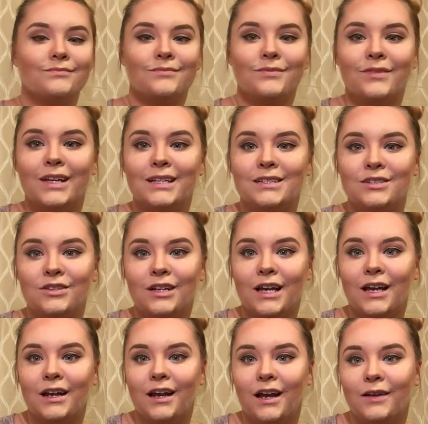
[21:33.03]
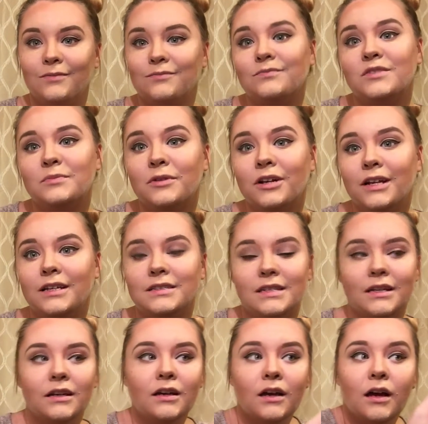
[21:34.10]
And that's your cat eye. Pretty
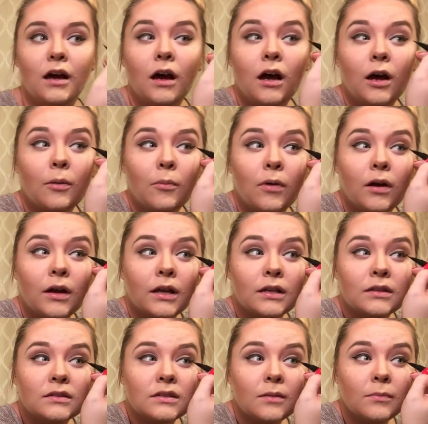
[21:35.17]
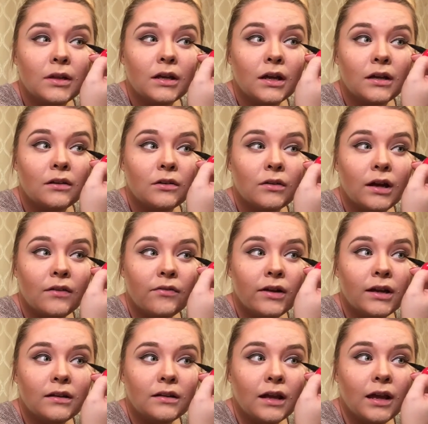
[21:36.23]
easy. It's something I do
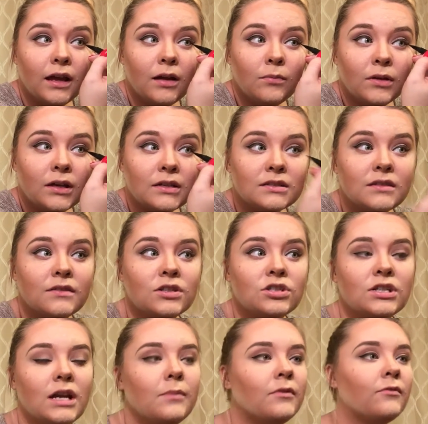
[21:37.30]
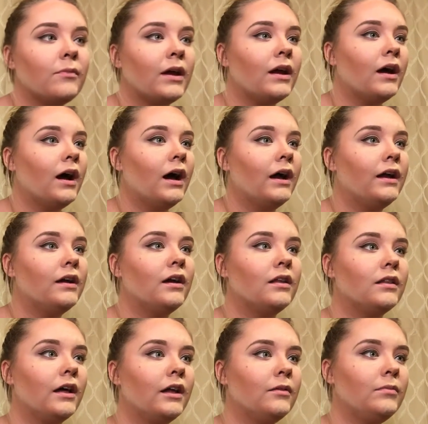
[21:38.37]
every day because of the shape of my eye. A
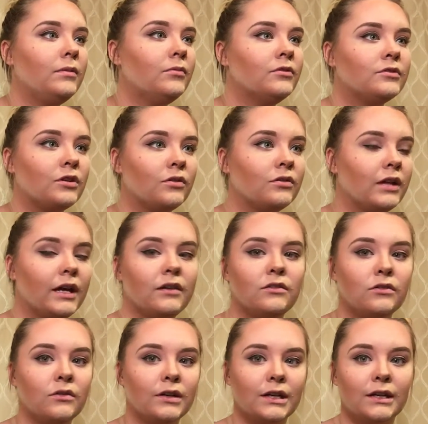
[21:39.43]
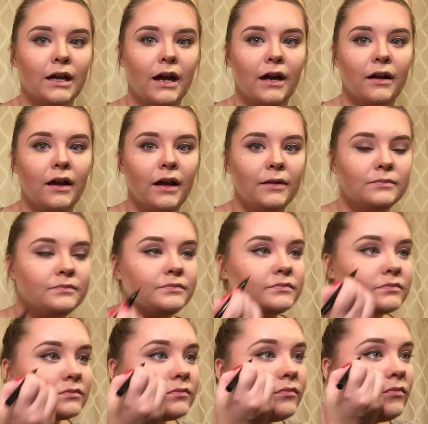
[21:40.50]
lot of people don't like doing a cat eye,
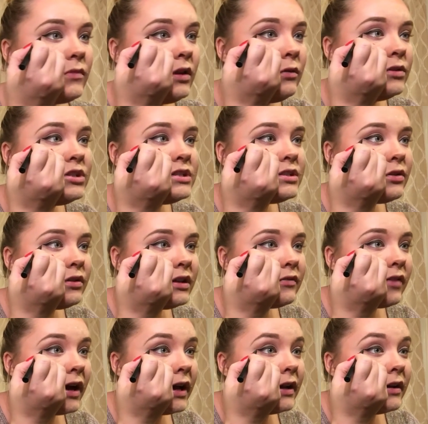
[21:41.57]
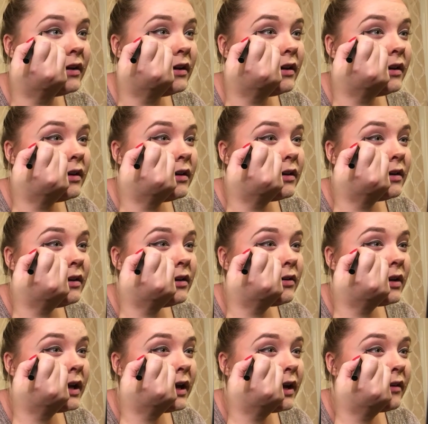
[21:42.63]
which is totally fine. You
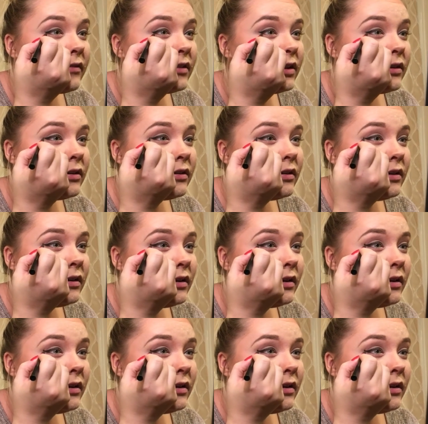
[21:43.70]
don't have to.